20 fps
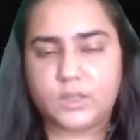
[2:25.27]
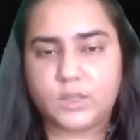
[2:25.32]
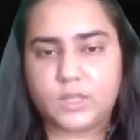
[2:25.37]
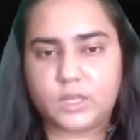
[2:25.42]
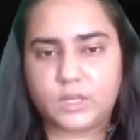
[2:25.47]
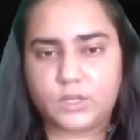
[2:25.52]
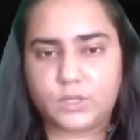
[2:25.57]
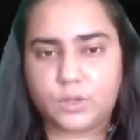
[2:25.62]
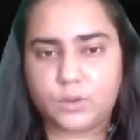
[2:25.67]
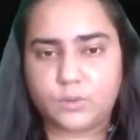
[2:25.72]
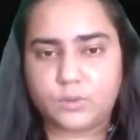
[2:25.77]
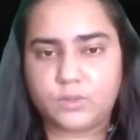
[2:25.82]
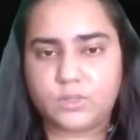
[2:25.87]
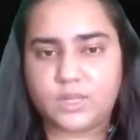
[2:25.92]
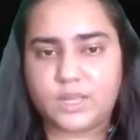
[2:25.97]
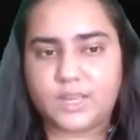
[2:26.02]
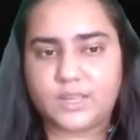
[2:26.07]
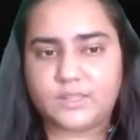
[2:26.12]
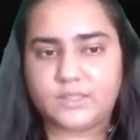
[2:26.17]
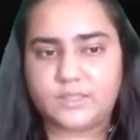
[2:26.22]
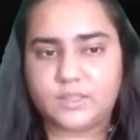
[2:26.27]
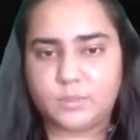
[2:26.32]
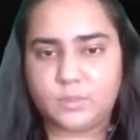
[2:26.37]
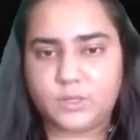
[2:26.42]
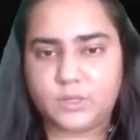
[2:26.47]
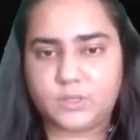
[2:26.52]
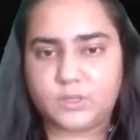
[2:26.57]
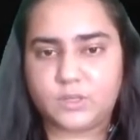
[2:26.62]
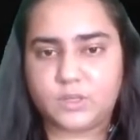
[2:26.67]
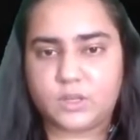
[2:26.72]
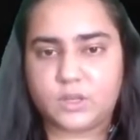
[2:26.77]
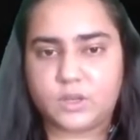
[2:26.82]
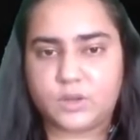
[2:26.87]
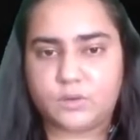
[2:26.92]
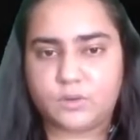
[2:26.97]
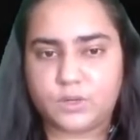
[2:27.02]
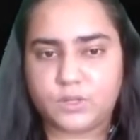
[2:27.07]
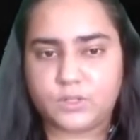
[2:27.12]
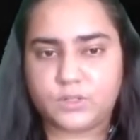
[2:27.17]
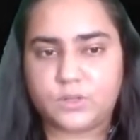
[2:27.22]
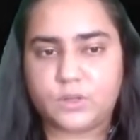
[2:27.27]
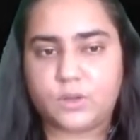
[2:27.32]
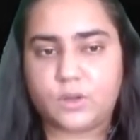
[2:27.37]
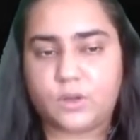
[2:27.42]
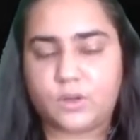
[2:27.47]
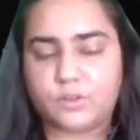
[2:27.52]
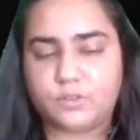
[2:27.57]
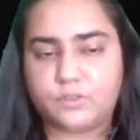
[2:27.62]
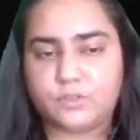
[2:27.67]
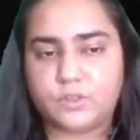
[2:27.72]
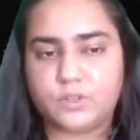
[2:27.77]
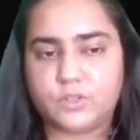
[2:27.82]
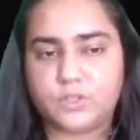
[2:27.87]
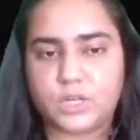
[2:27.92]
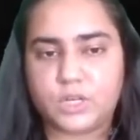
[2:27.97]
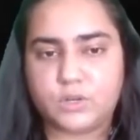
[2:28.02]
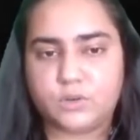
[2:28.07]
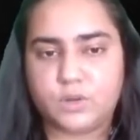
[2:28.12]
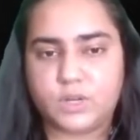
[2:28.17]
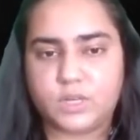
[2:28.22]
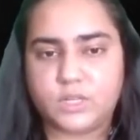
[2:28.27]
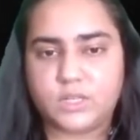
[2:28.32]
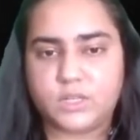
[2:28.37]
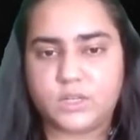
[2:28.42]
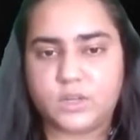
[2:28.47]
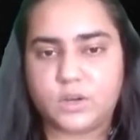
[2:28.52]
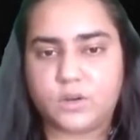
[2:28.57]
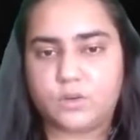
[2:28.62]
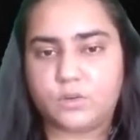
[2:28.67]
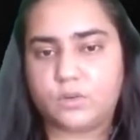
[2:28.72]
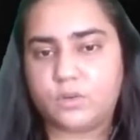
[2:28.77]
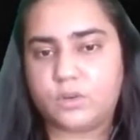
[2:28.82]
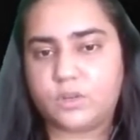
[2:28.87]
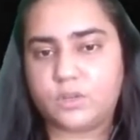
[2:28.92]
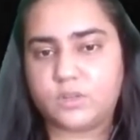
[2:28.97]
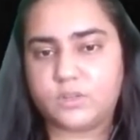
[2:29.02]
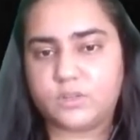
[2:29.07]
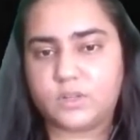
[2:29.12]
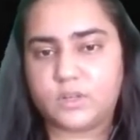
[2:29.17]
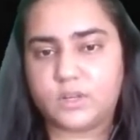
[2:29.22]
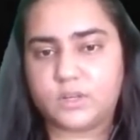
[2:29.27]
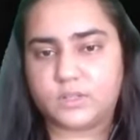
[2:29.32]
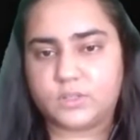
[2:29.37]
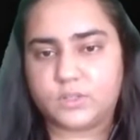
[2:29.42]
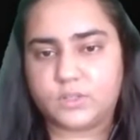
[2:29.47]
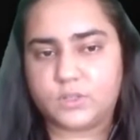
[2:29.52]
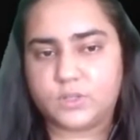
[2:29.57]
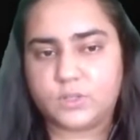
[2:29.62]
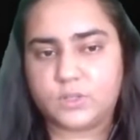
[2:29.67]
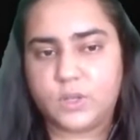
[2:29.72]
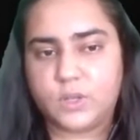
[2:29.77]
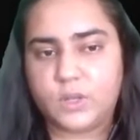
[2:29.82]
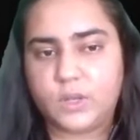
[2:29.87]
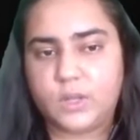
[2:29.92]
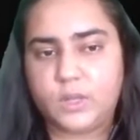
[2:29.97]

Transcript: they don't exhibit a risk of generating erroneous clusters